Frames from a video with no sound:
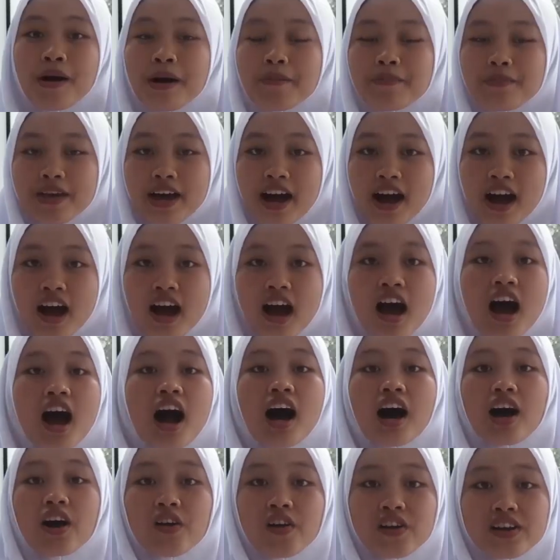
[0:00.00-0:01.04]
bakpia.
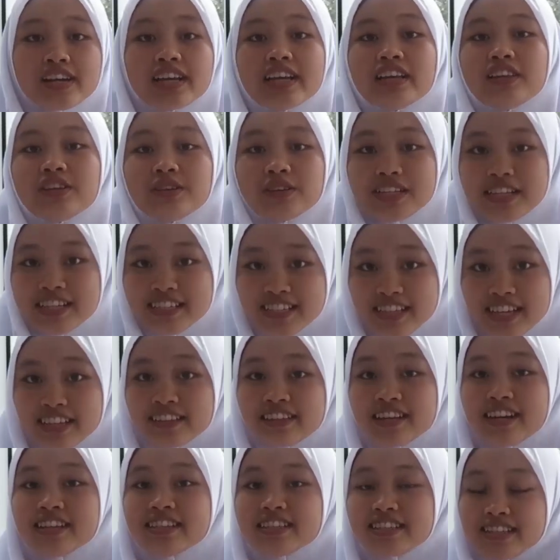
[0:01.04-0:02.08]
According to the
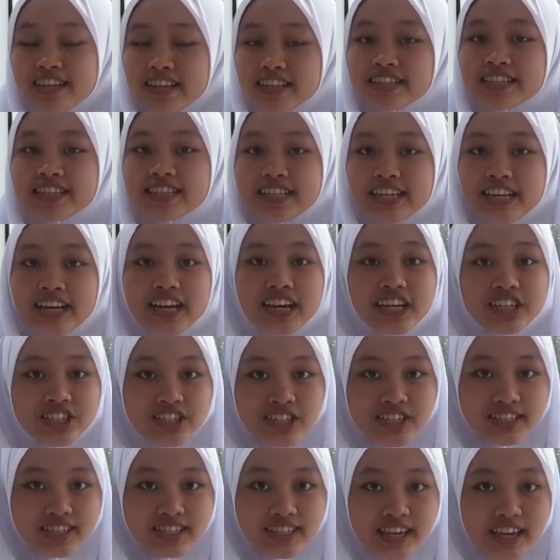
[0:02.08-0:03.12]
Central Statistics
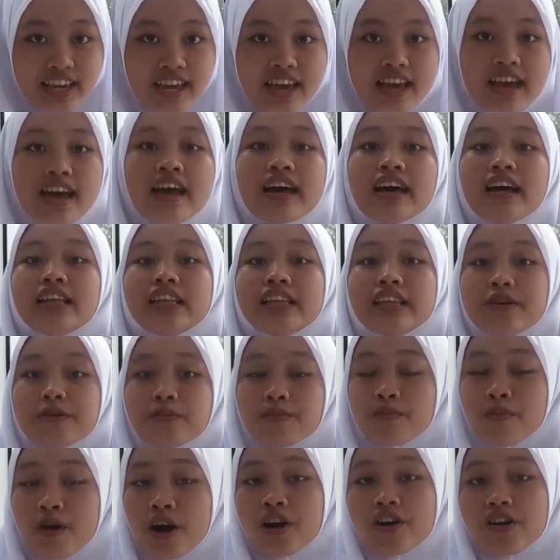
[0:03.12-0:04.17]
Agency, the
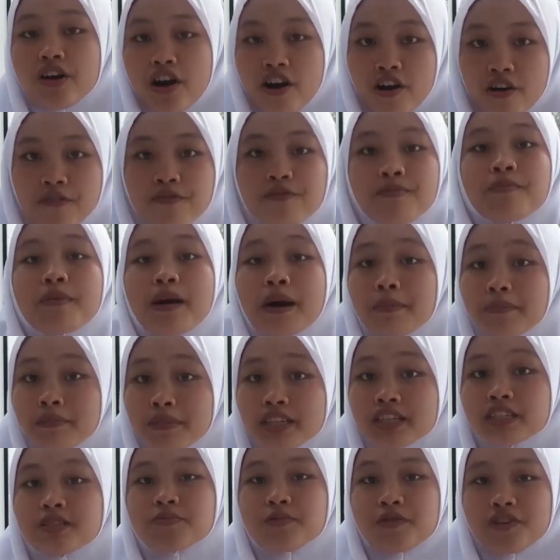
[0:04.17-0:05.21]
amount of mung
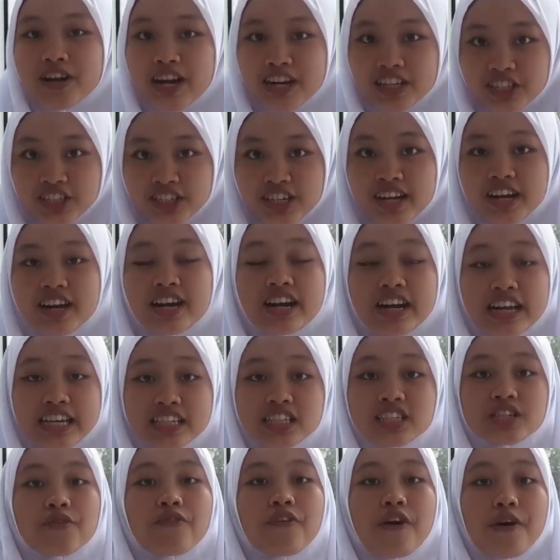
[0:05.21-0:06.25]
beans production
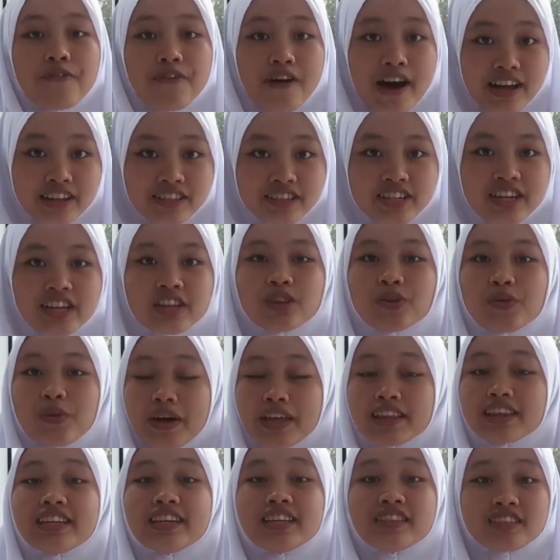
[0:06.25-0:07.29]
reached
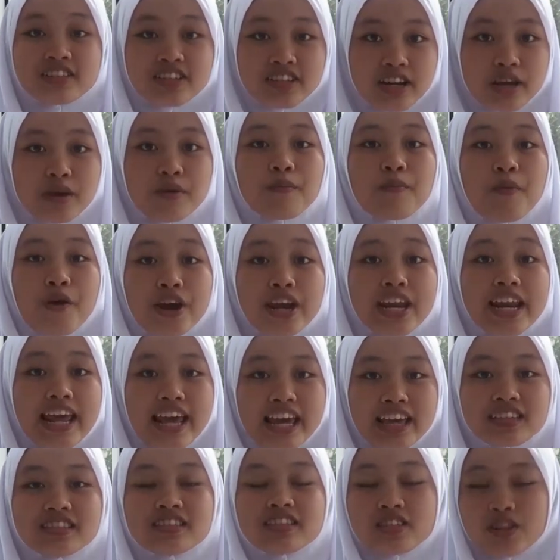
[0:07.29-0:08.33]

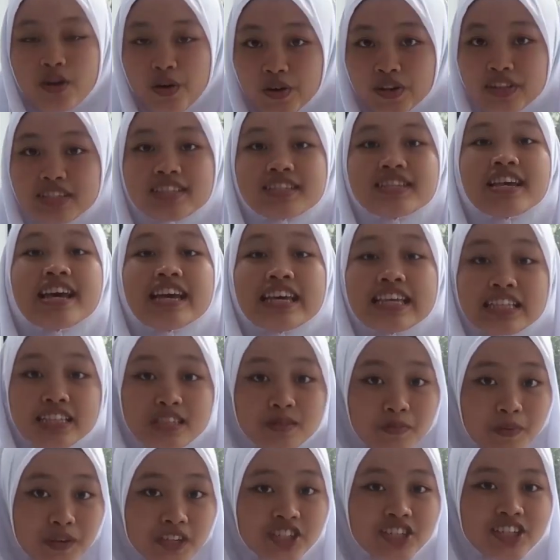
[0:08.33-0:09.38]
523.8 tons in
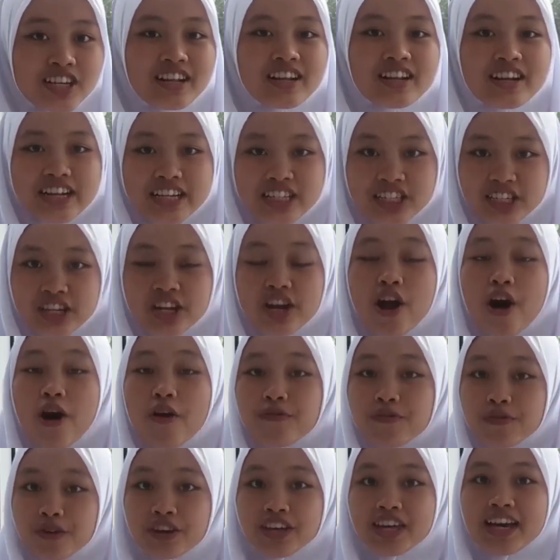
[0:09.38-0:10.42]
special region
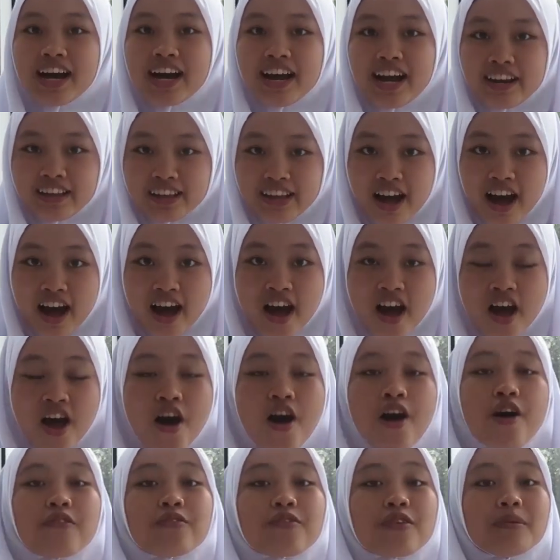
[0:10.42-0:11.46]
of Yogyakarta.
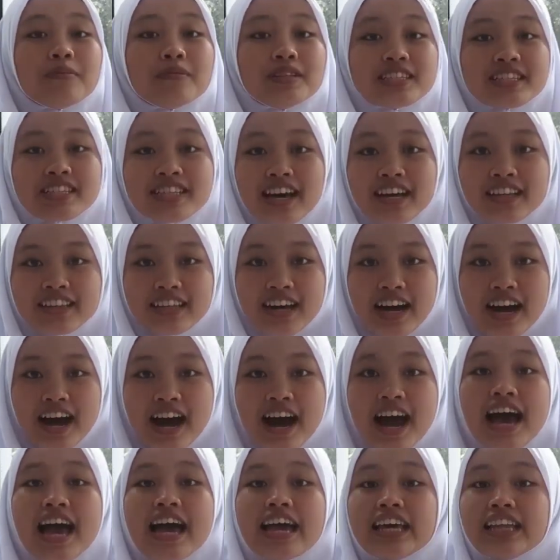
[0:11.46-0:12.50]
From this data,
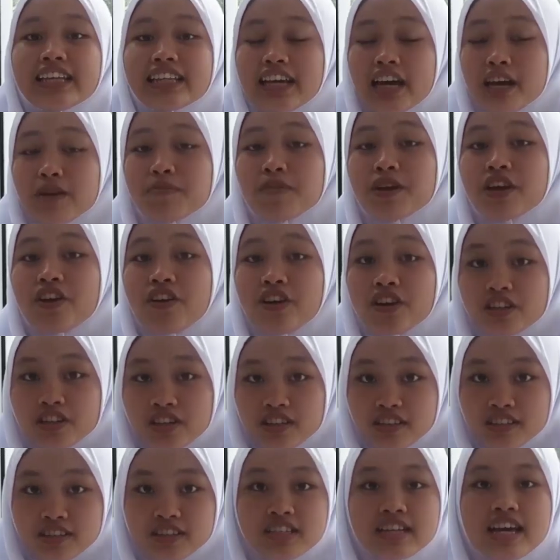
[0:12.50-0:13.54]
it can be
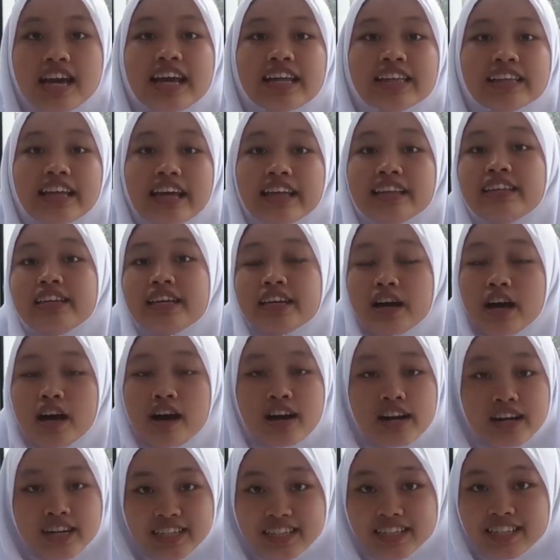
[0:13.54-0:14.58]
concluded that the
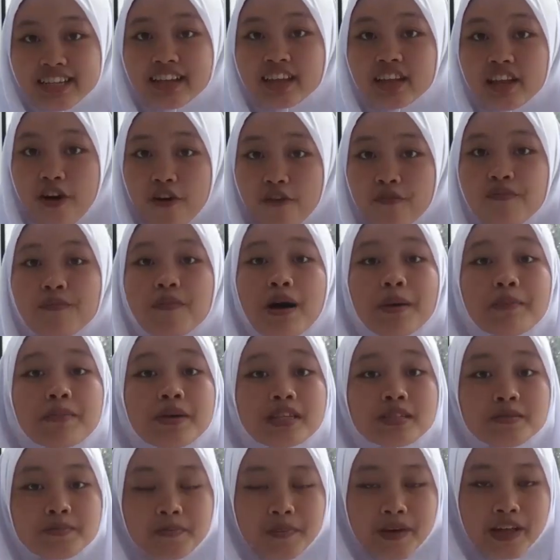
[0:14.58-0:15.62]
result of mung bean